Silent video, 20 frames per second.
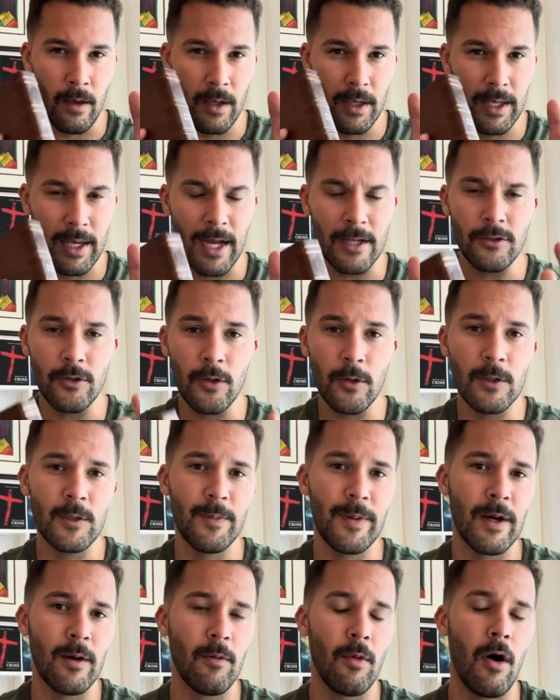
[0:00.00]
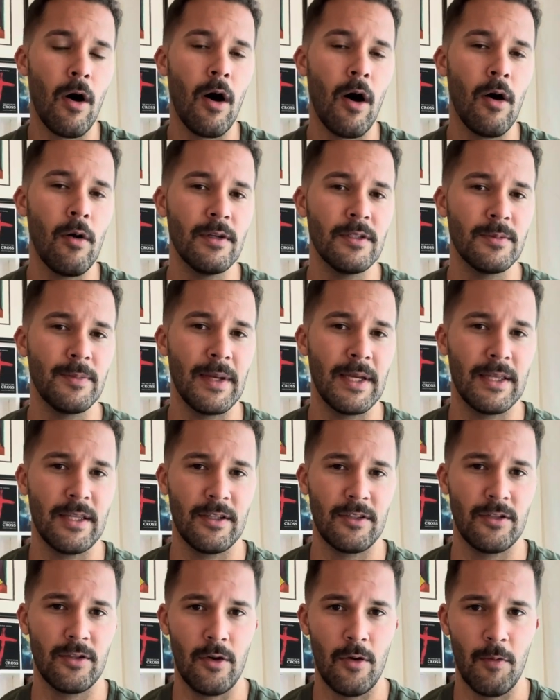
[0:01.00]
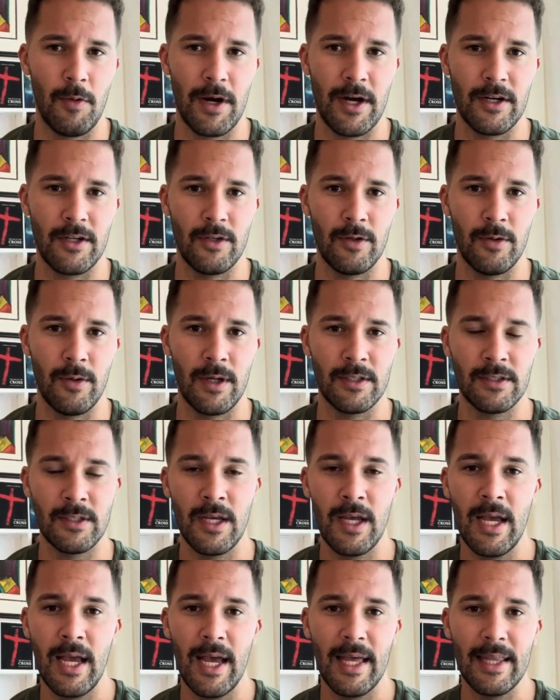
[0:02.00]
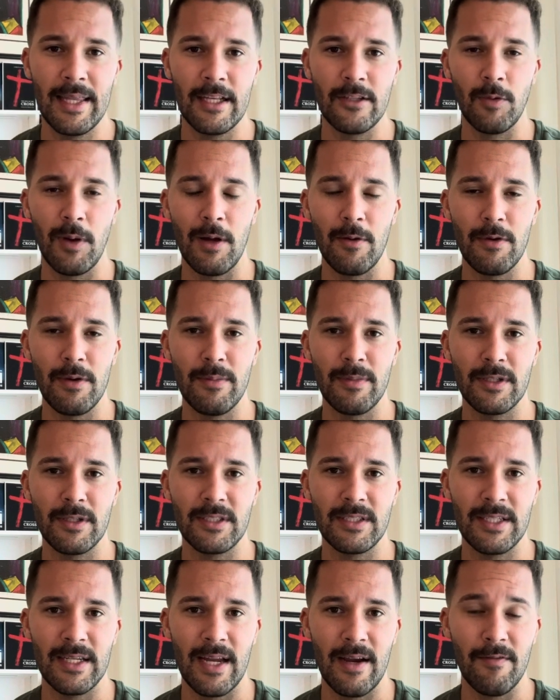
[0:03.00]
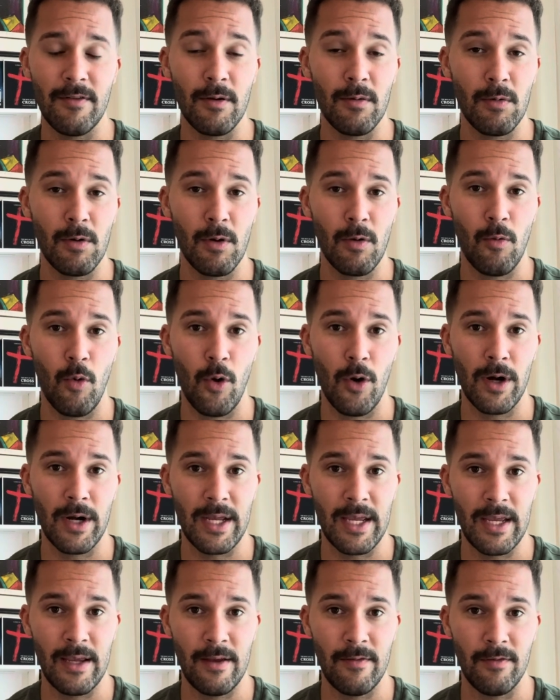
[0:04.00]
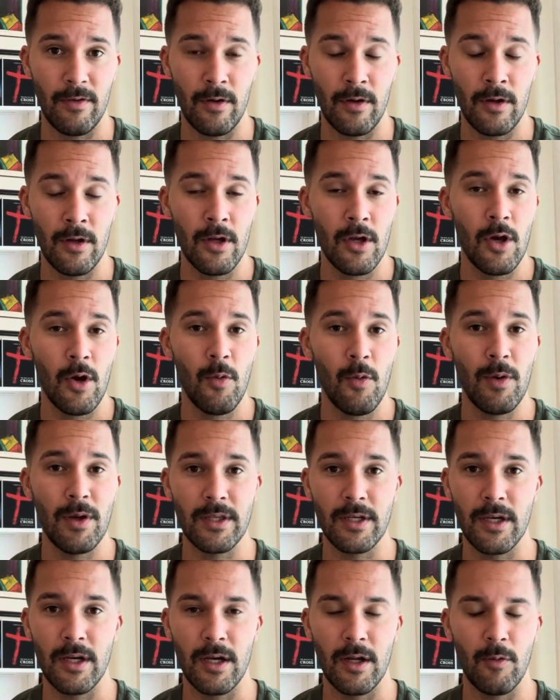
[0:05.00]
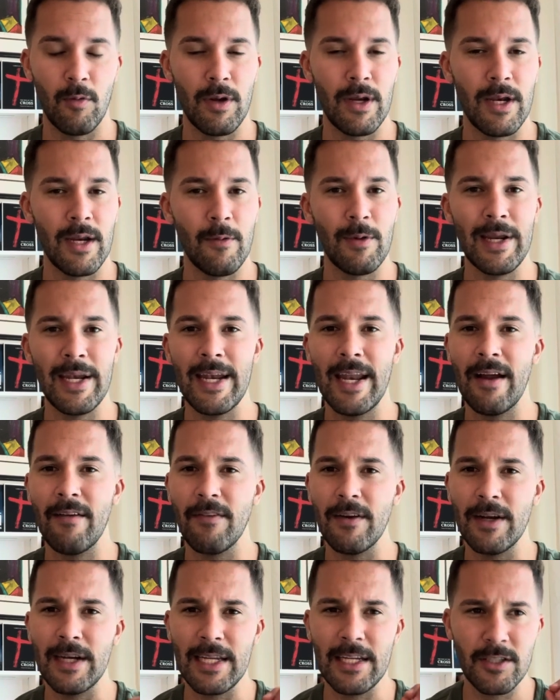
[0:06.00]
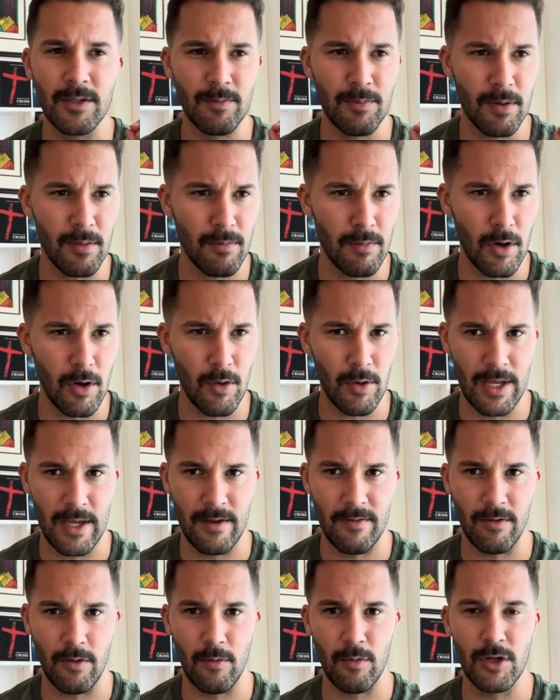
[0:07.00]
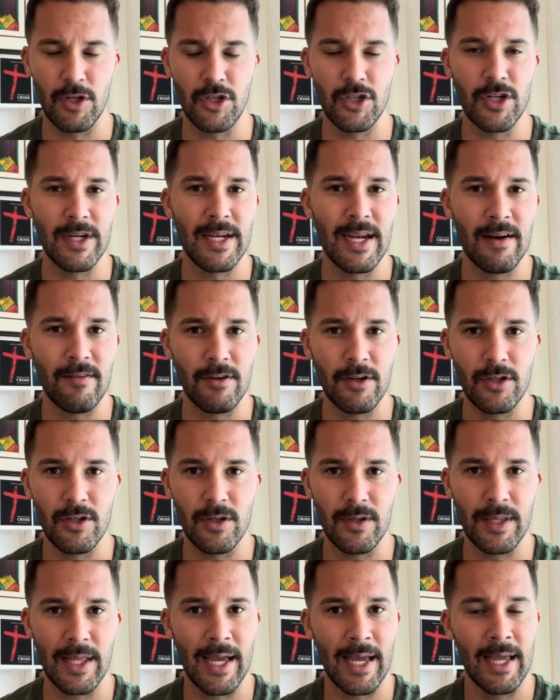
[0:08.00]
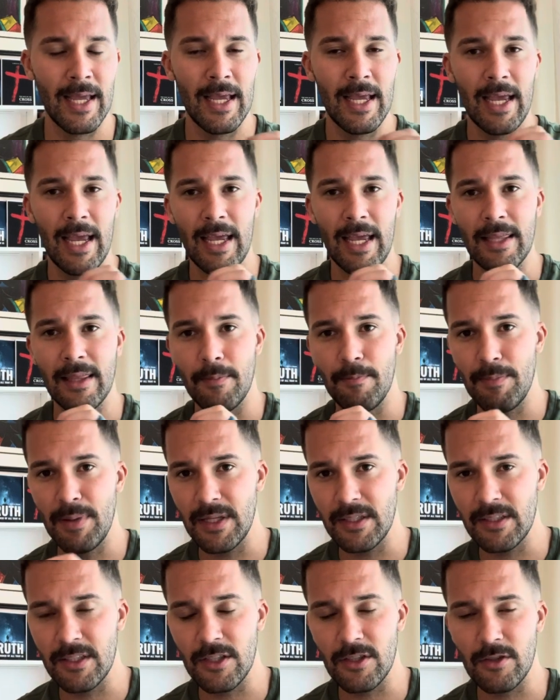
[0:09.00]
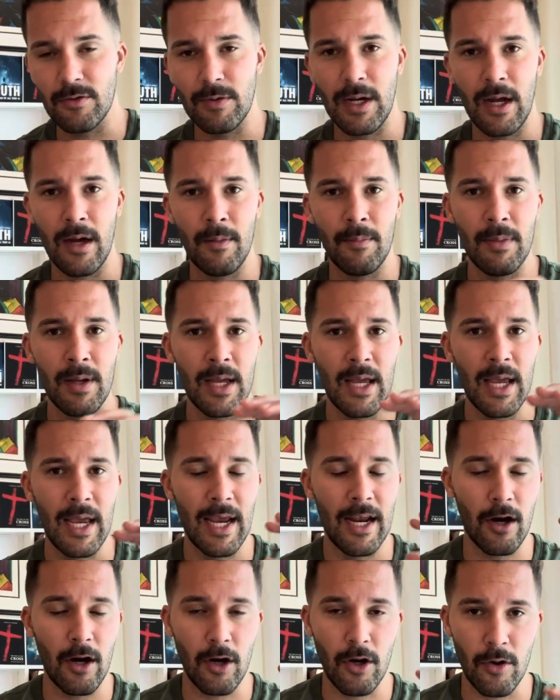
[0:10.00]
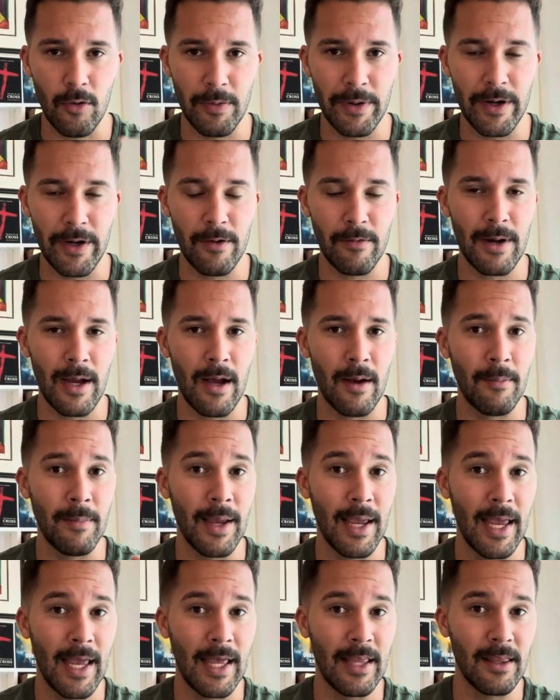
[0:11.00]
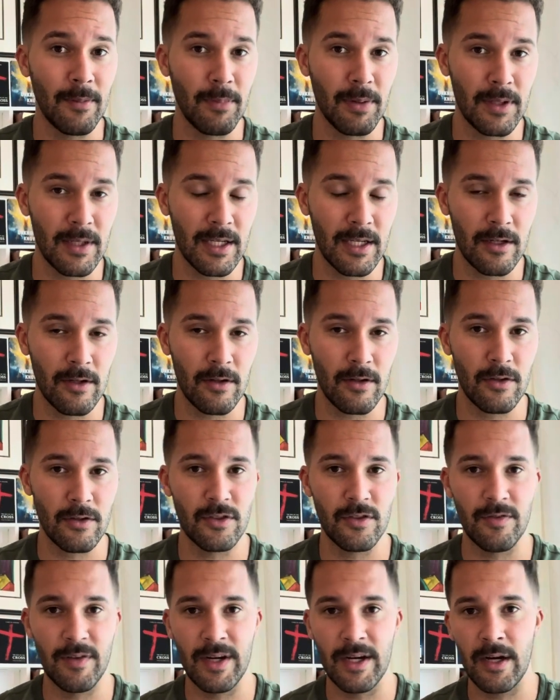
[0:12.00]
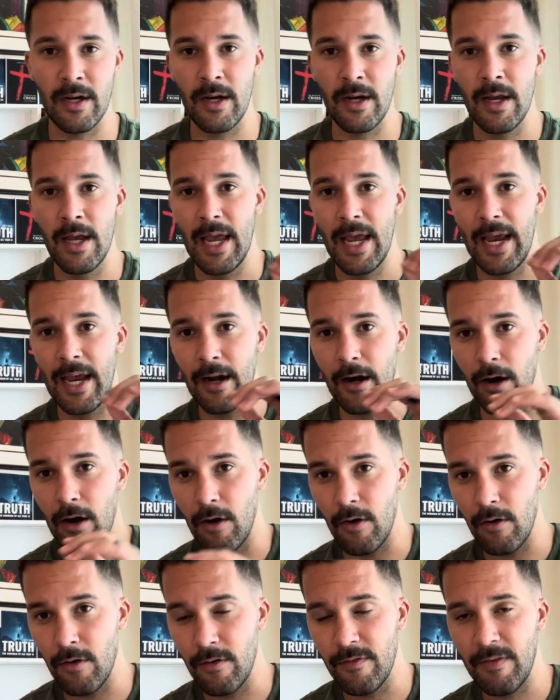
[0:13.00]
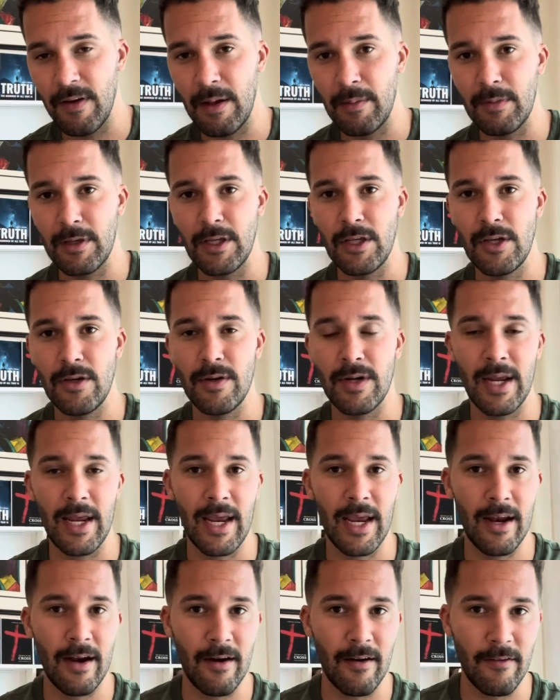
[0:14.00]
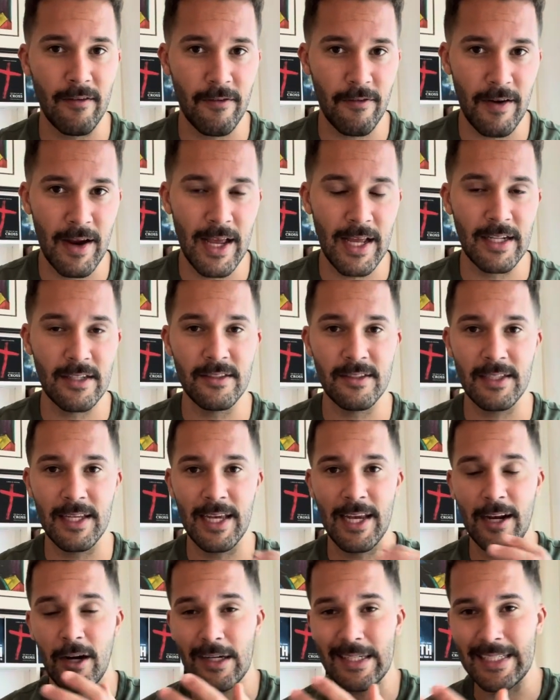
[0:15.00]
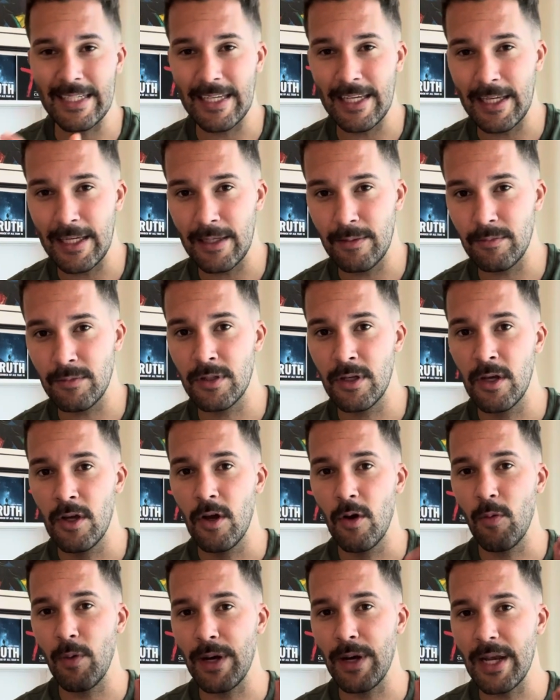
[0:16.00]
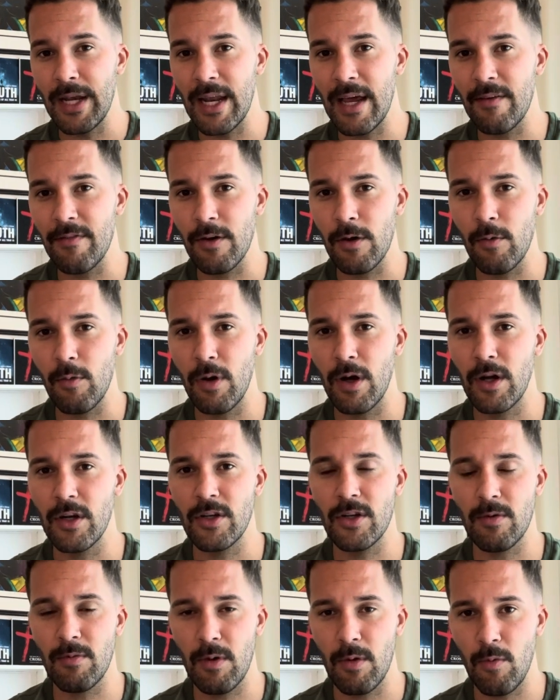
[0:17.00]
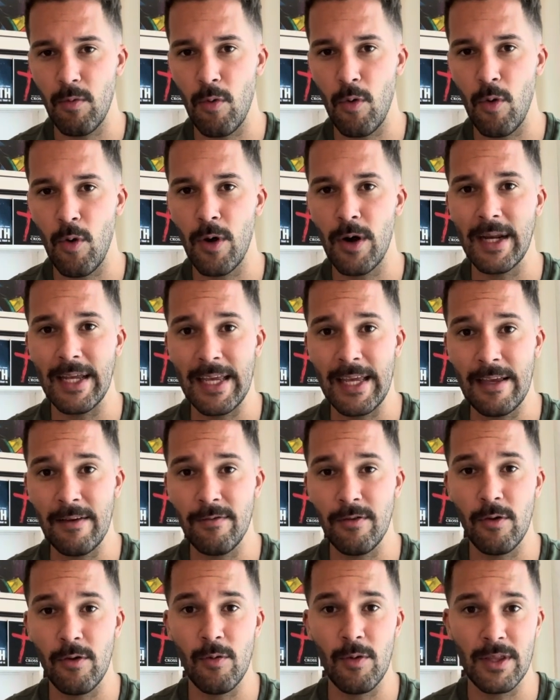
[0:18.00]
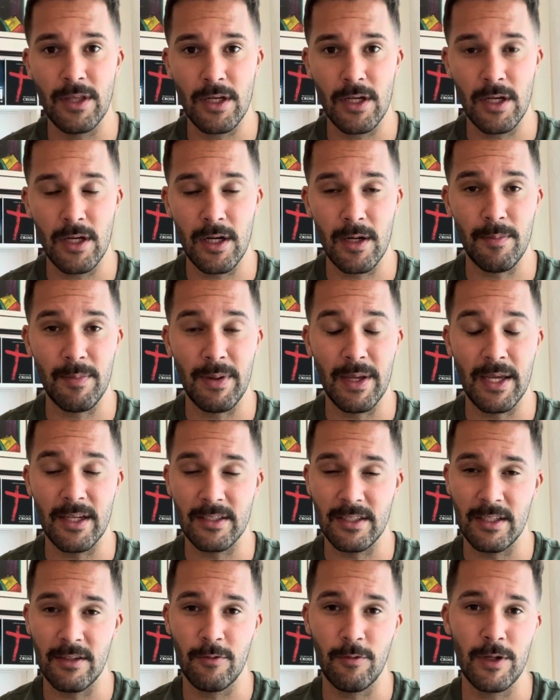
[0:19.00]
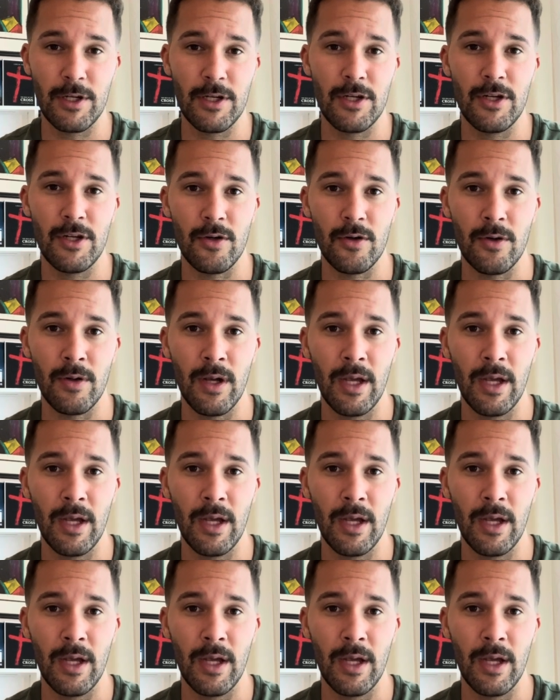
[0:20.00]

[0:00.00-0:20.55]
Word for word: God's Holy Spirit will always make this aware to us. And that's why we must never reward evil with good. We, we never need to promote evil. We should never do that in the business realm, in our career realm, in the political sphere, in our own family unit, in our friends, in our teams. We never want to reward evil with good because if we do,